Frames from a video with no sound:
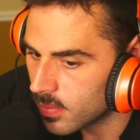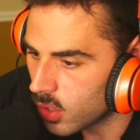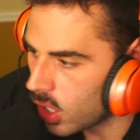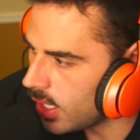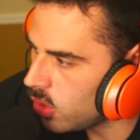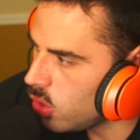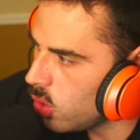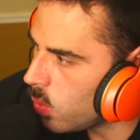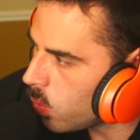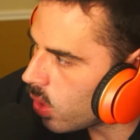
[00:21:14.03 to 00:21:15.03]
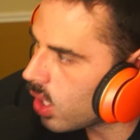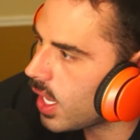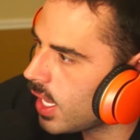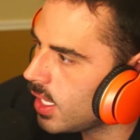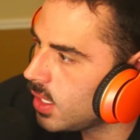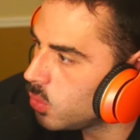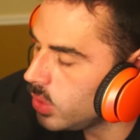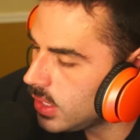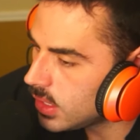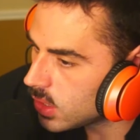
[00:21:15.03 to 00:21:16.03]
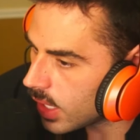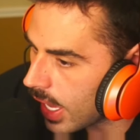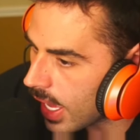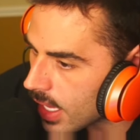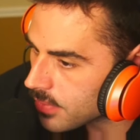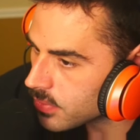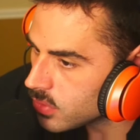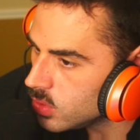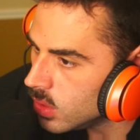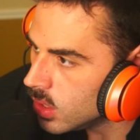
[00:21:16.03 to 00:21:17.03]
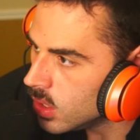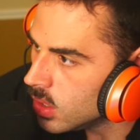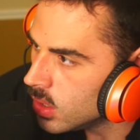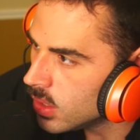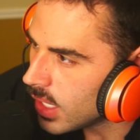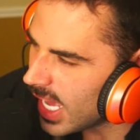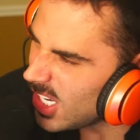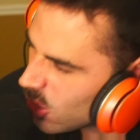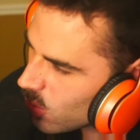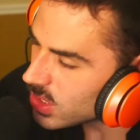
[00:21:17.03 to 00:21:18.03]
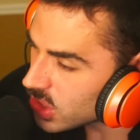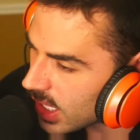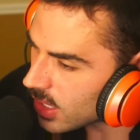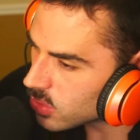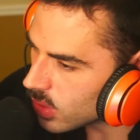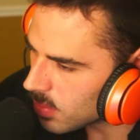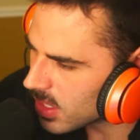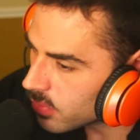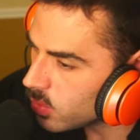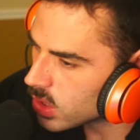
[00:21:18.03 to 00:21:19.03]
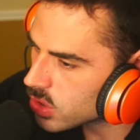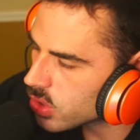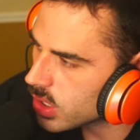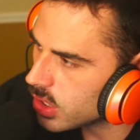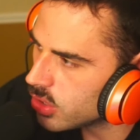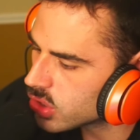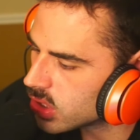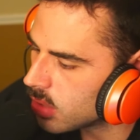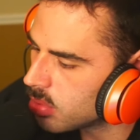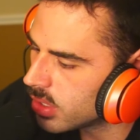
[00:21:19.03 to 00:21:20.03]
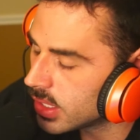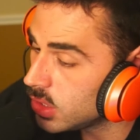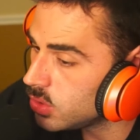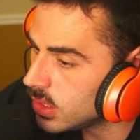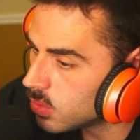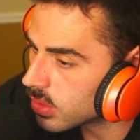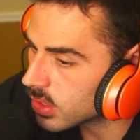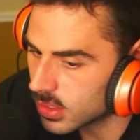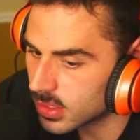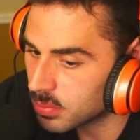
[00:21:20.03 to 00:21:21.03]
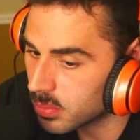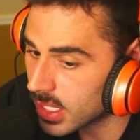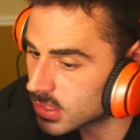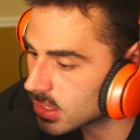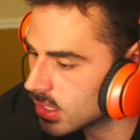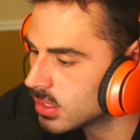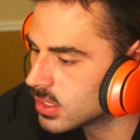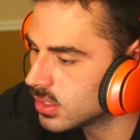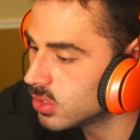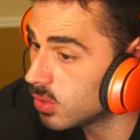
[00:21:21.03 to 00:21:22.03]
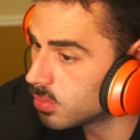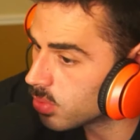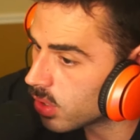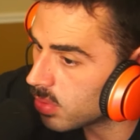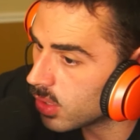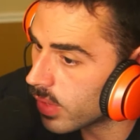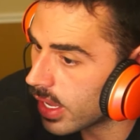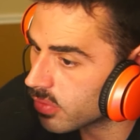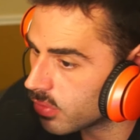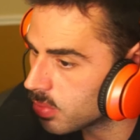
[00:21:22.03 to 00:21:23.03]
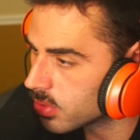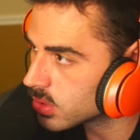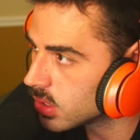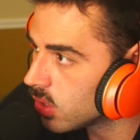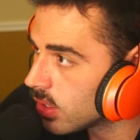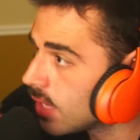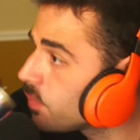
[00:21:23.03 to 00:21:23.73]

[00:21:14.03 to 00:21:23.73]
I don't know why we have to. I know this channel too. I'm like, if you watch Zherka, you're stubborn and you deal with my sins and you're probably a wrathful person, all that.